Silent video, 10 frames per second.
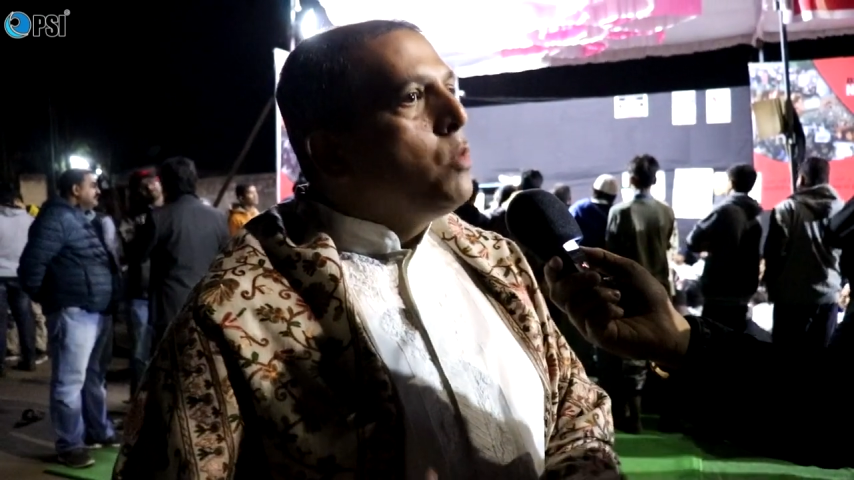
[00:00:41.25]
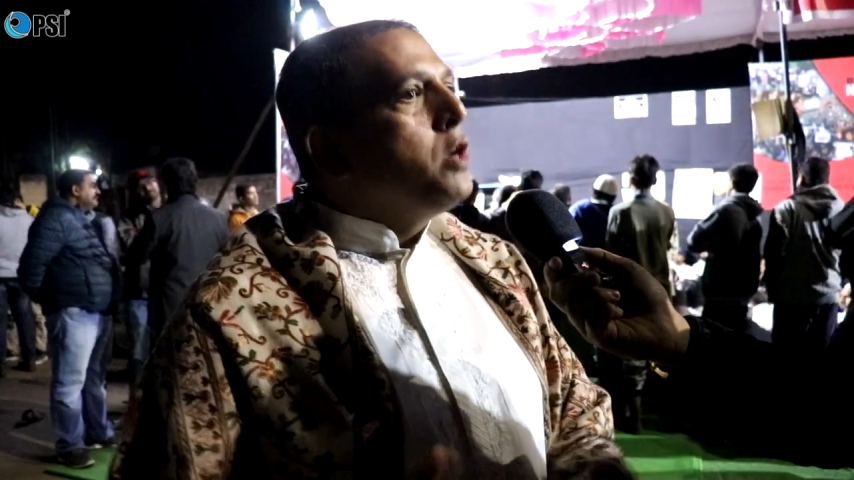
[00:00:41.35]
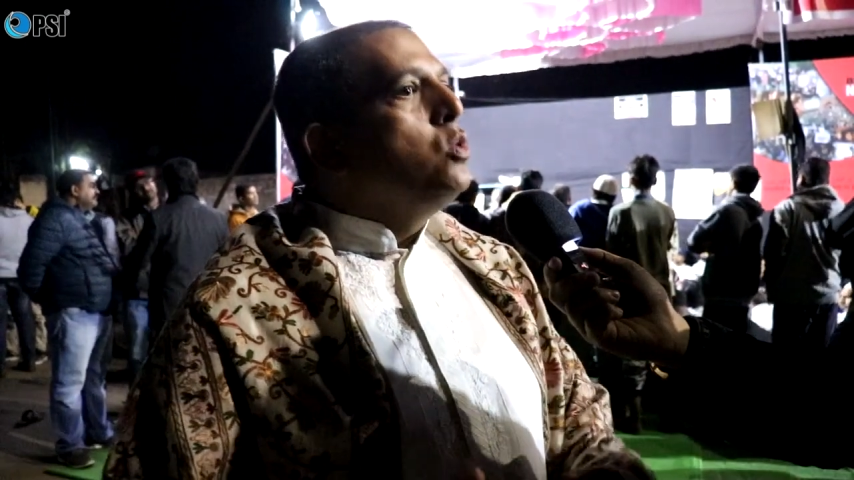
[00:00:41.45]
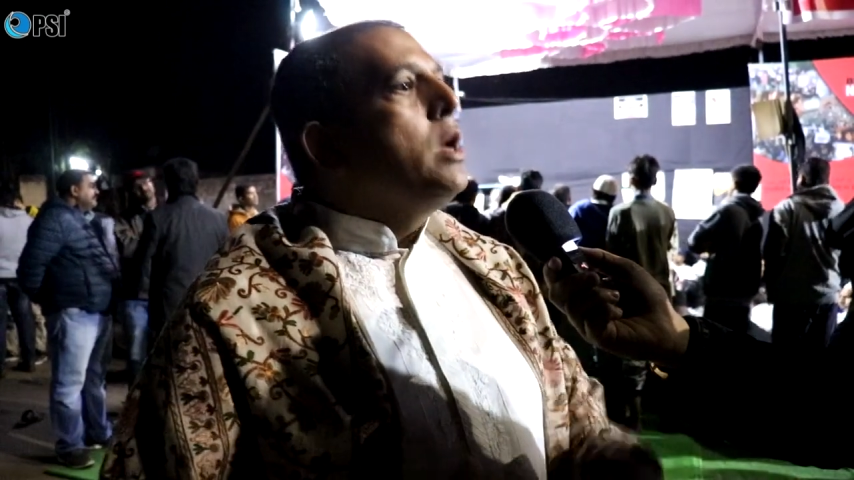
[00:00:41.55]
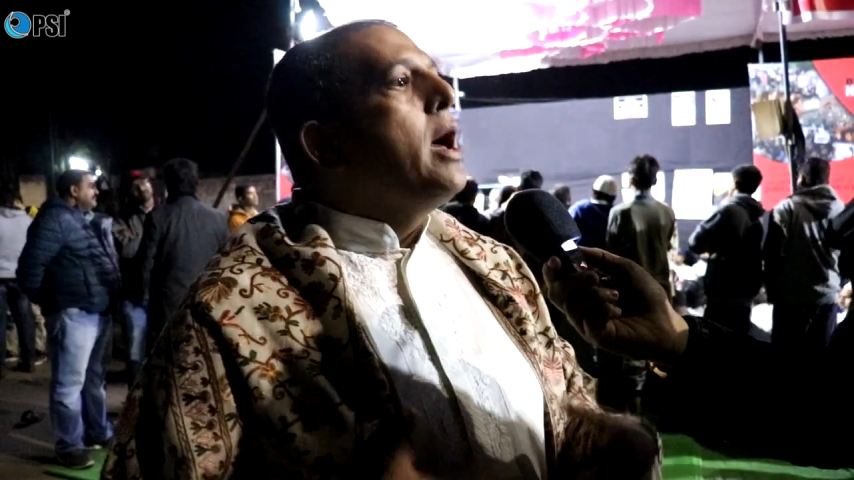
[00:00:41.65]

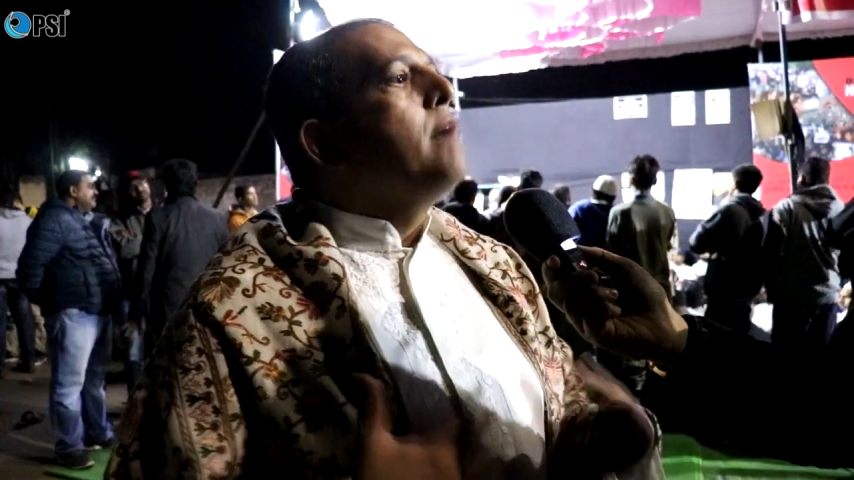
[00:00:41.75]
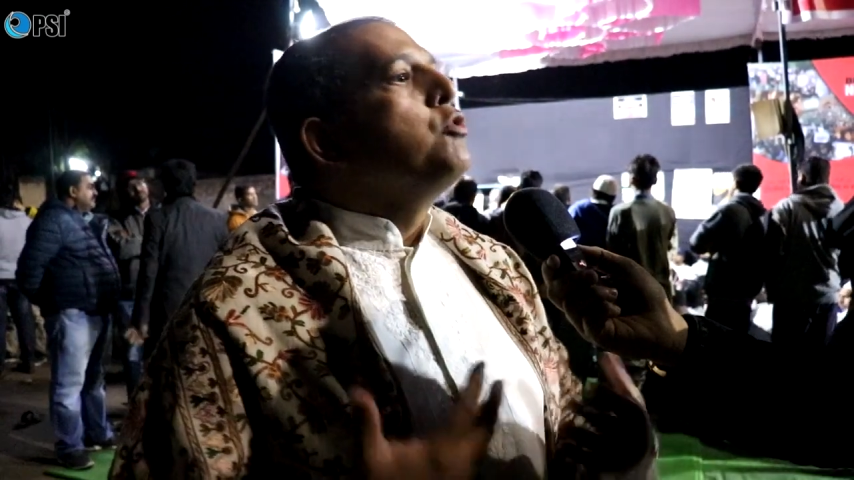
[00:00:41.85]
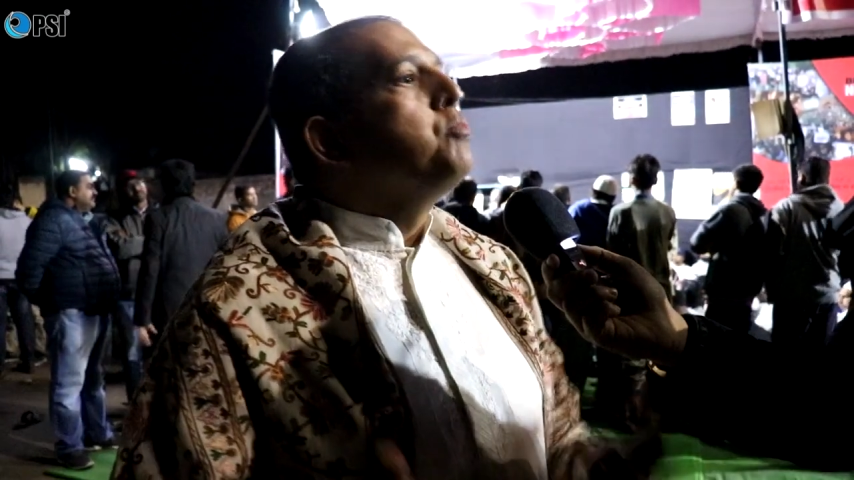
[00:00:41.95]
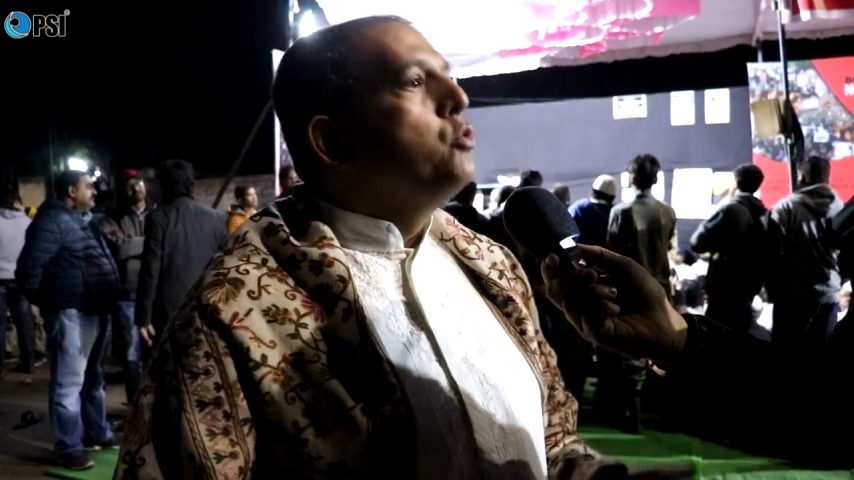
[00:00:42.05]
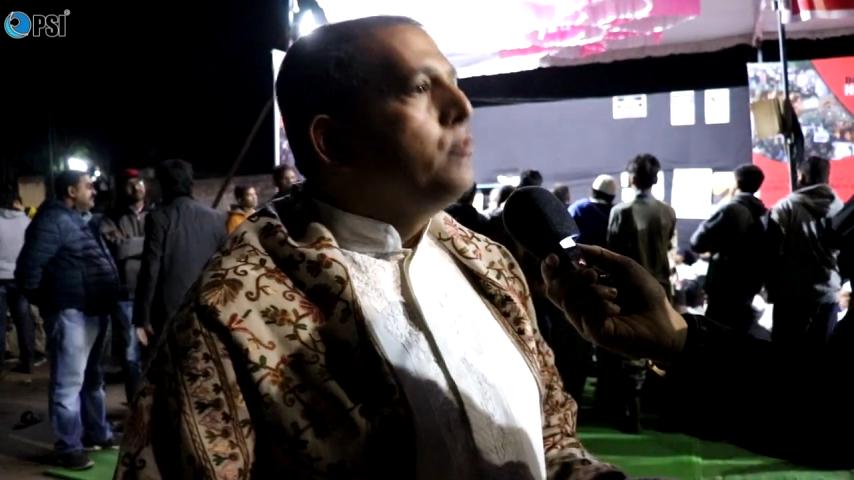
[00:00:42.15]
why do they have
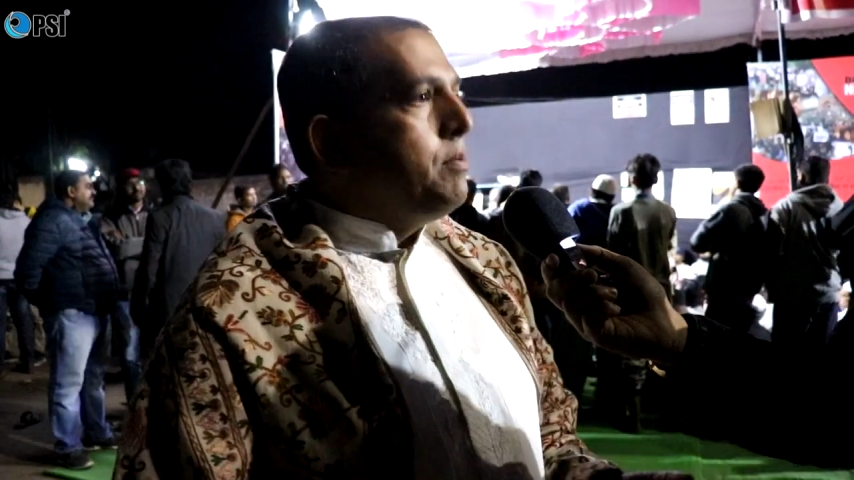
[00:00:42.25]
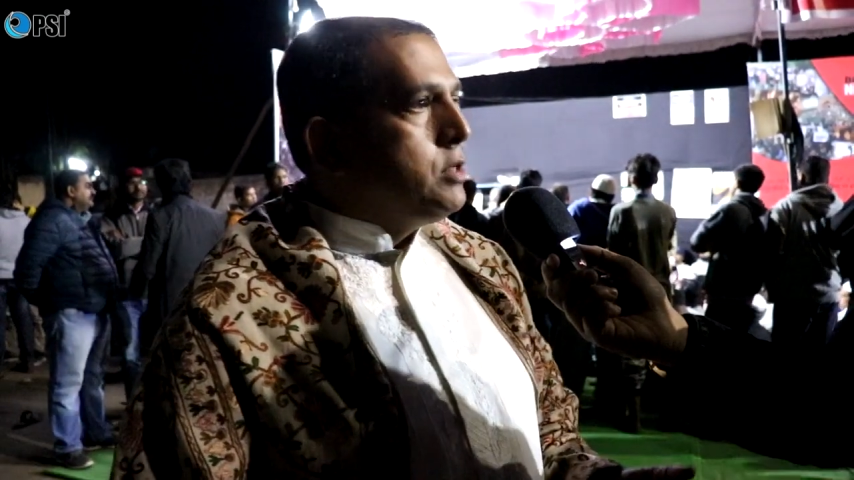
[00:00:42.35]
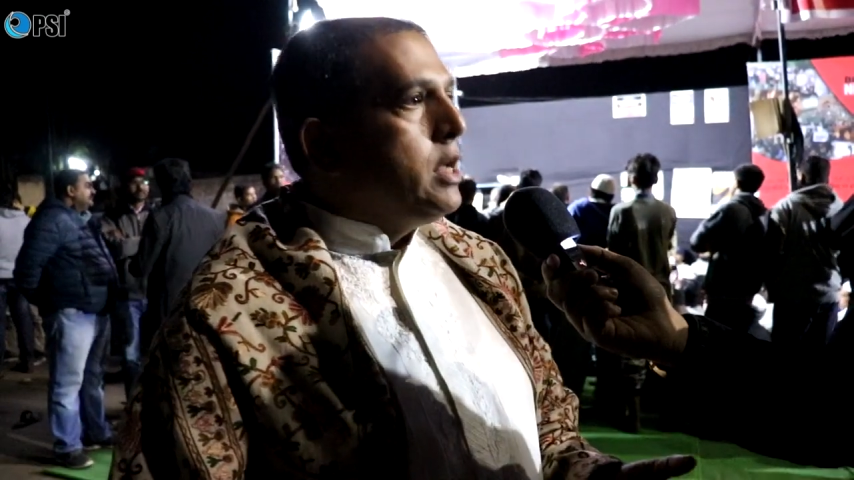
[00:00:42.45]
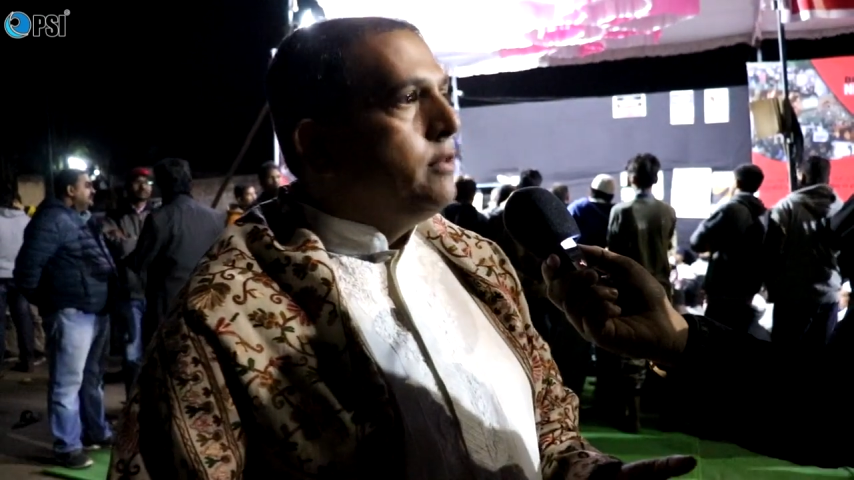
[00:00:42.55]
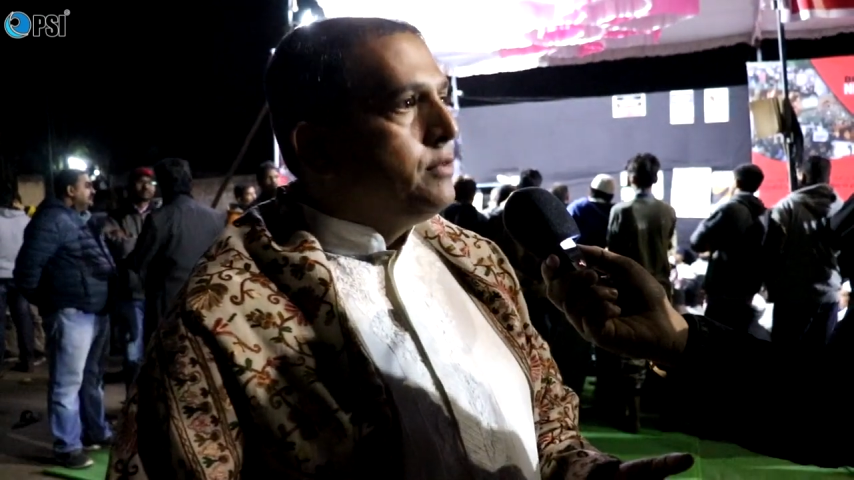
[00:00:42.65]
to prove
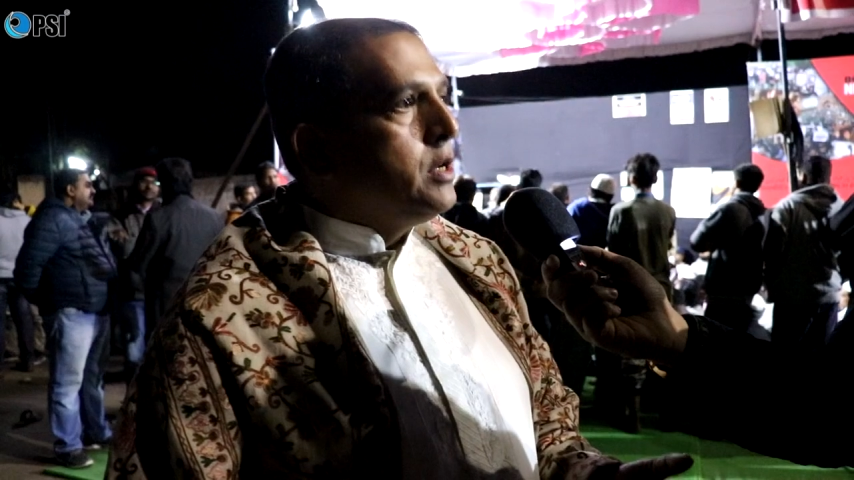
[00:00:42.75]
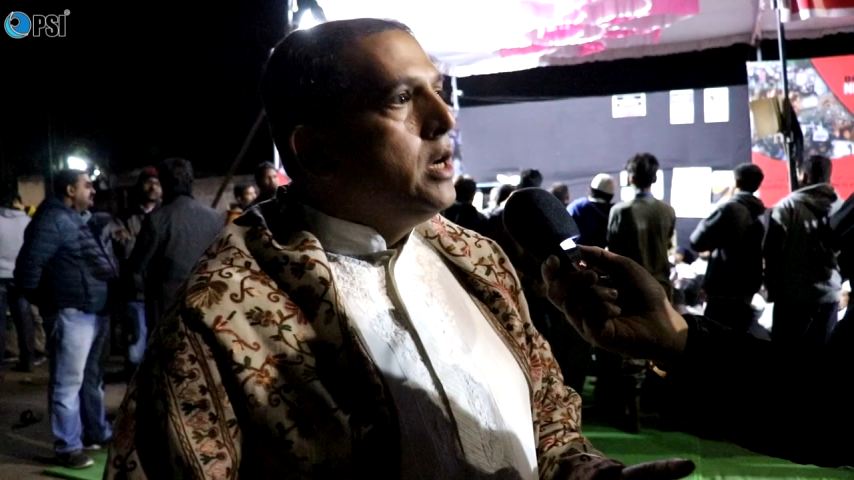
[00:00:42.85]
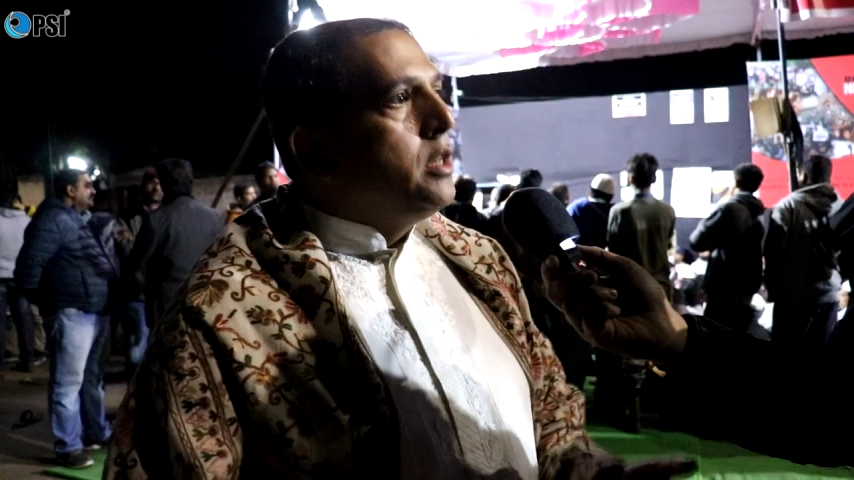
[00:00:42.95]
themselves